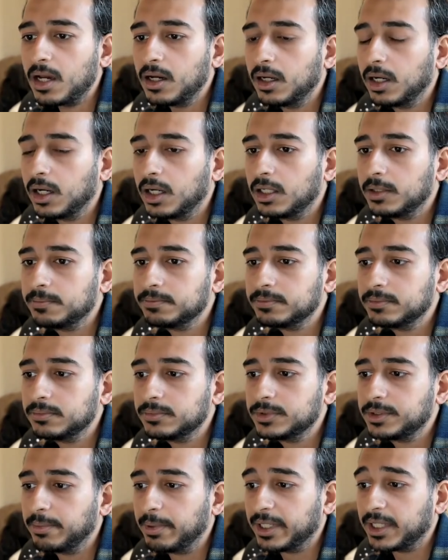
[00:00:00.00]
um,
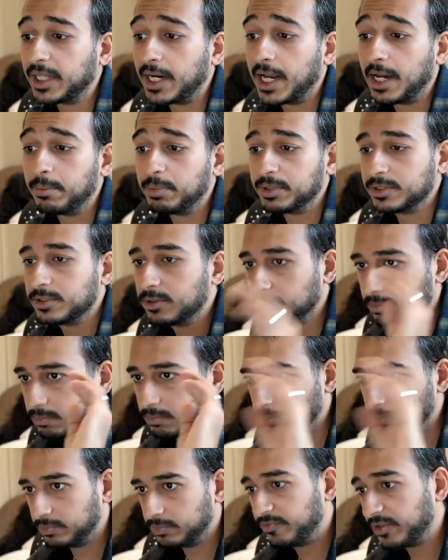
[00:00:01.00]
to make that happen
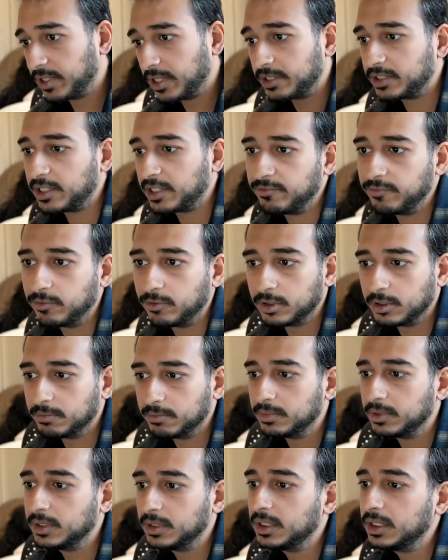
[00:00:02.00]
so fill out that
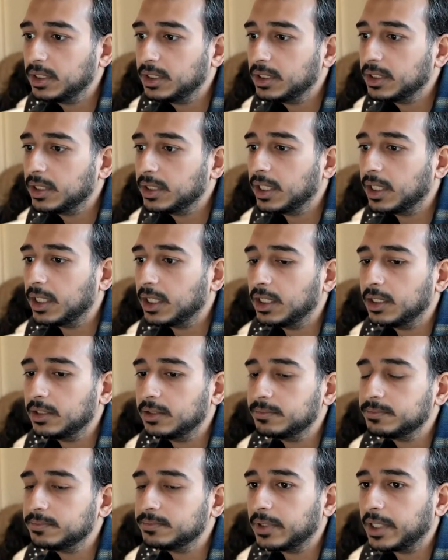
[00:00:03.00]
form
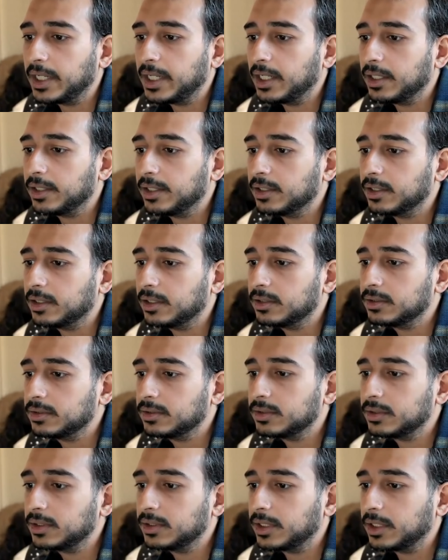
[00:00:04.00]
uh, and uh,
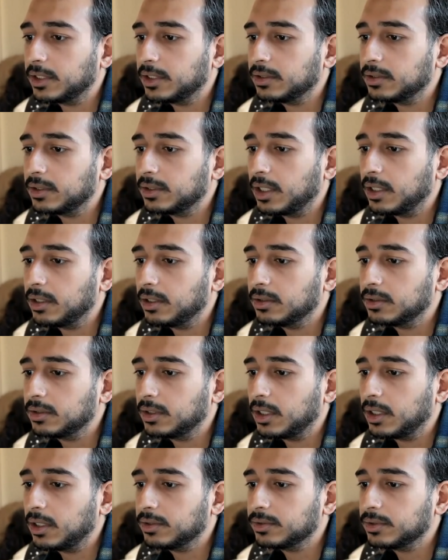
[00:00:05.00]
and i'll
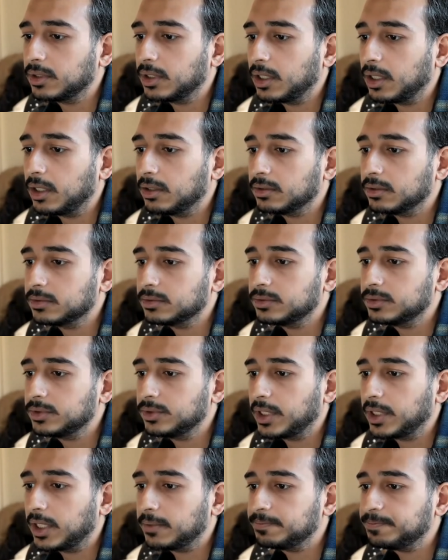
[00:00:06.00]
i'll i'll i'll
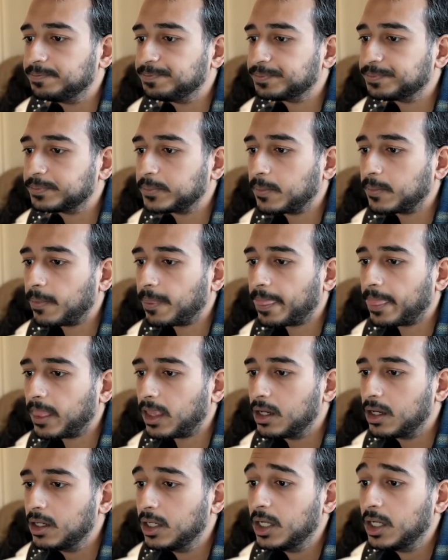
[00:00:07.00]
do that
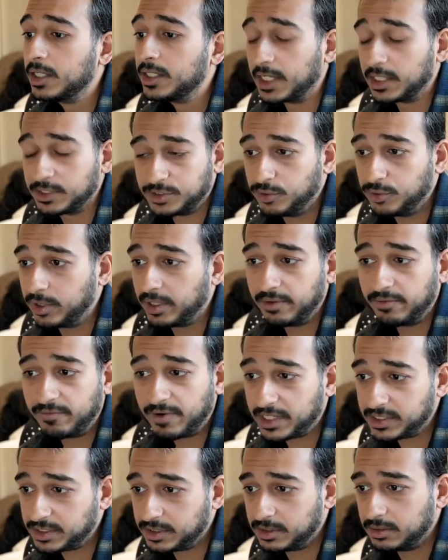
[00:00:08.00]
yes you can
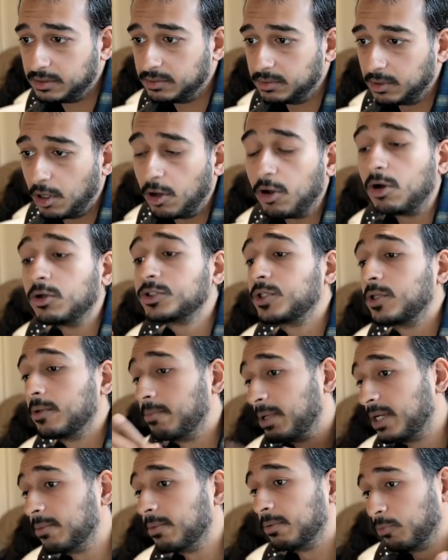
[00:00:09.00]
invest also the
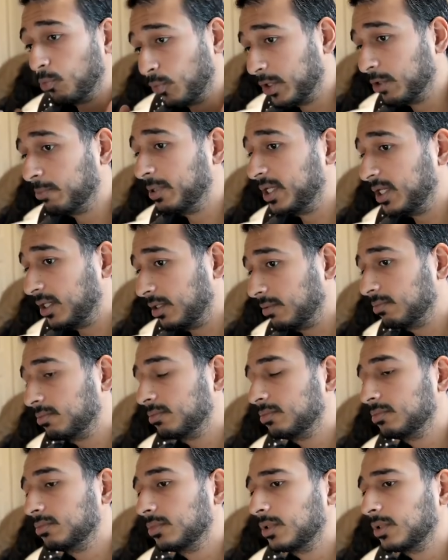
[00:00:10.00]
minimum will be
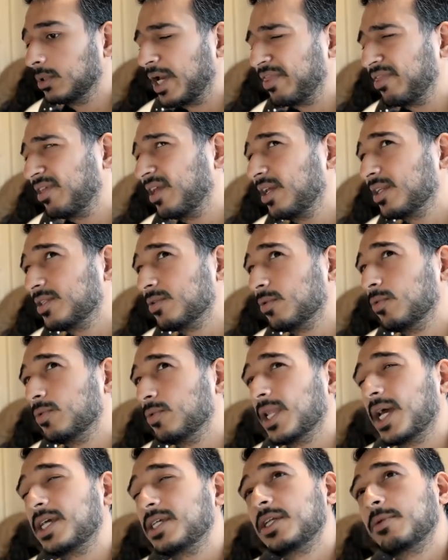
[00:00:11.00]
I think it's
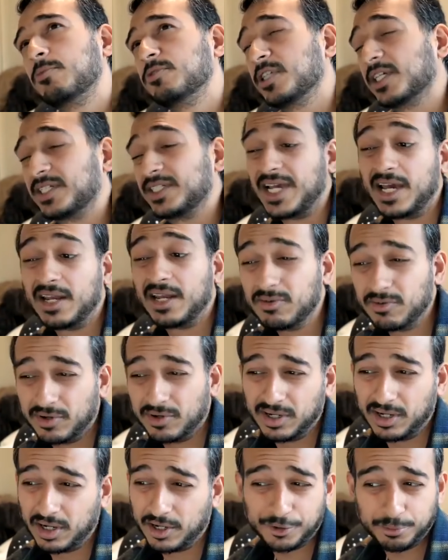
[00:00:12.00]
last time it was like 10 or
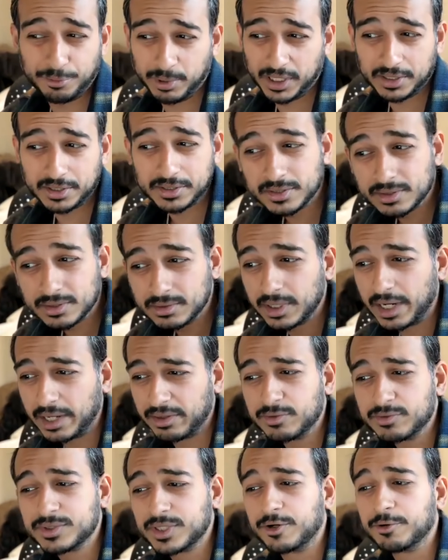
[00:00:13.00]
100 bucks. I
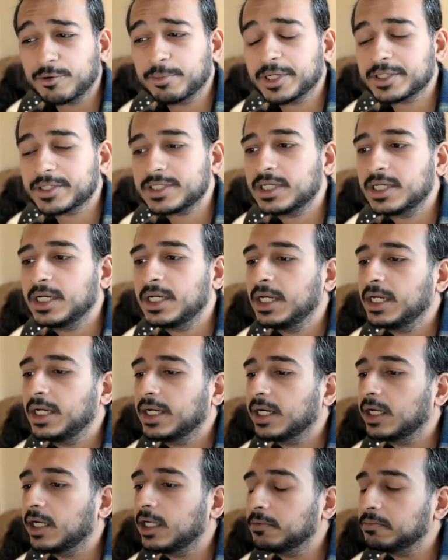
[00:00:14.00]
think it was 100 bucks.
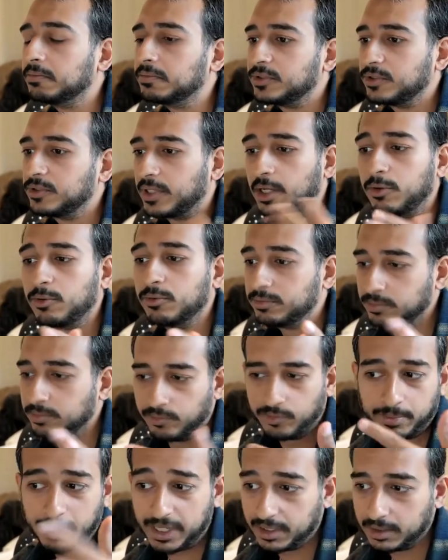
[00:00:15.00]
Um, so that will
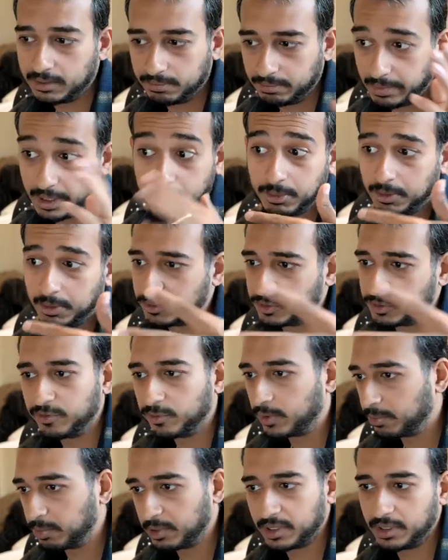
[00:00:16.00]
remain the minimum. So if
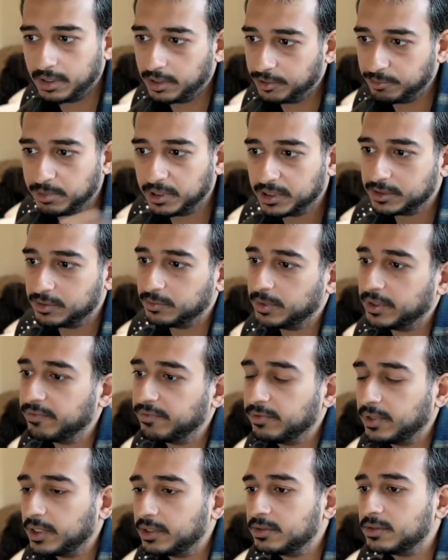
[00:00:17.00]
you want to put in 100 bucks or
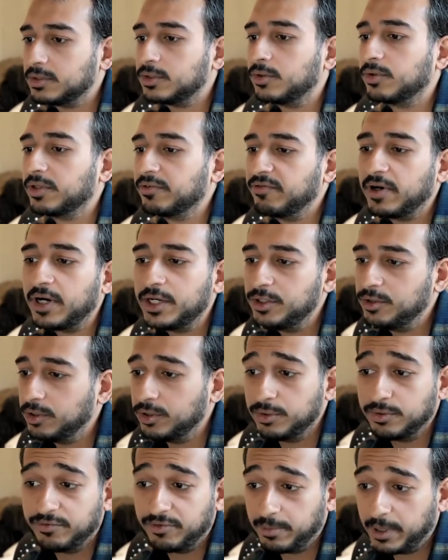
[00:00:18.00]
whatever, that's totally fine. You
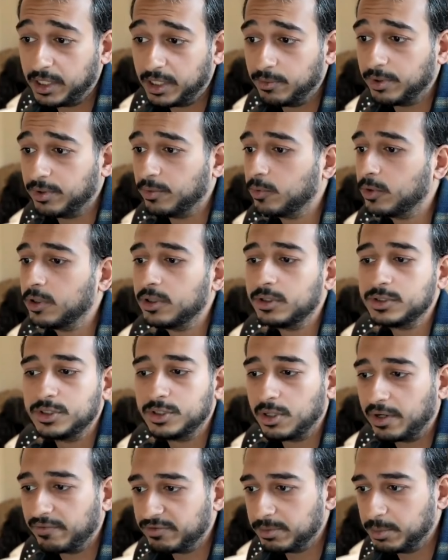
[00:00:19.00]
can do it from anywhere in the world.
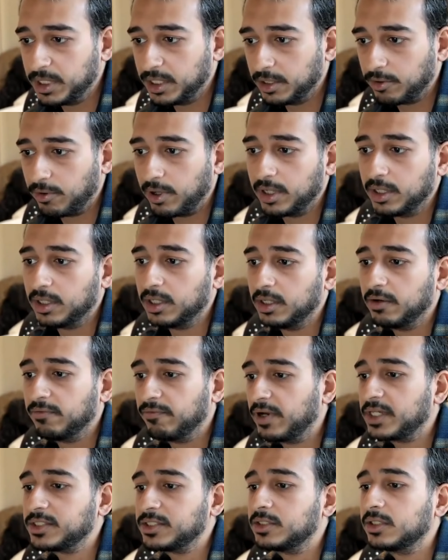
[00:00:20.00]
You don't have to be an accredited
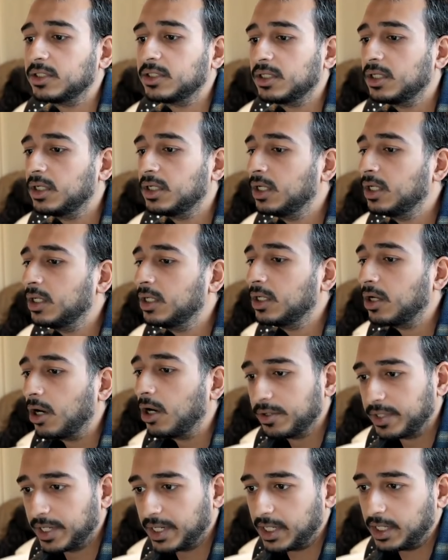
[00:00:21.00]
investor,
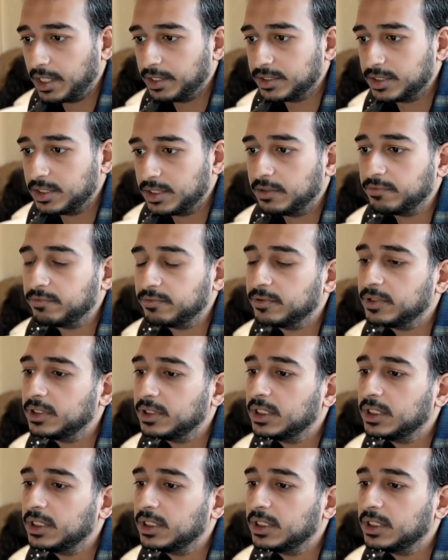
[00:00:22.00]
all that kind of stuff.